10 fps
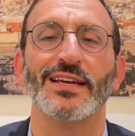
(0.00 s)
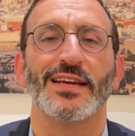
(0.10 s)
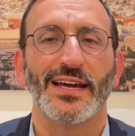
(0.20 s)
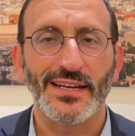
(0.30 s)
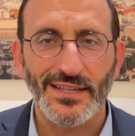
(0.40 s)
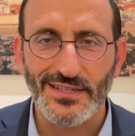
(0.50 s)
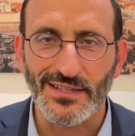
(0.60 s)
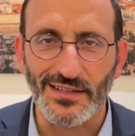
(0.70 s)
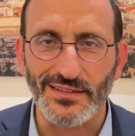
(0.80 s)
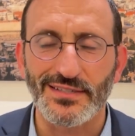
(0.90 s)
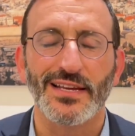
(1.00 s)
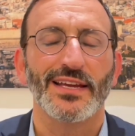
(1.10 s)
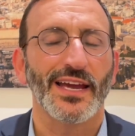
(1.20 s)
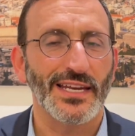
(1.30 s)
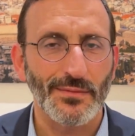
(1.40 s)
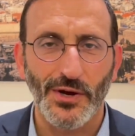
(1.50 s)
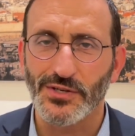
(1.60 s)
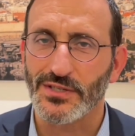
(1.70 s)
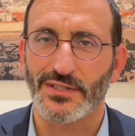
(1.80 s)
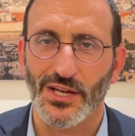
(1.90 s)
and instincts and
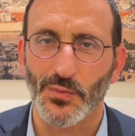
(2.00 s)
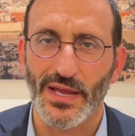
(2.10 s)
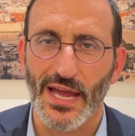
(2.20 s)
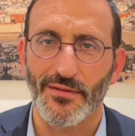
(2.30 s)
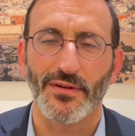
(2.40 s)
emotions that we have.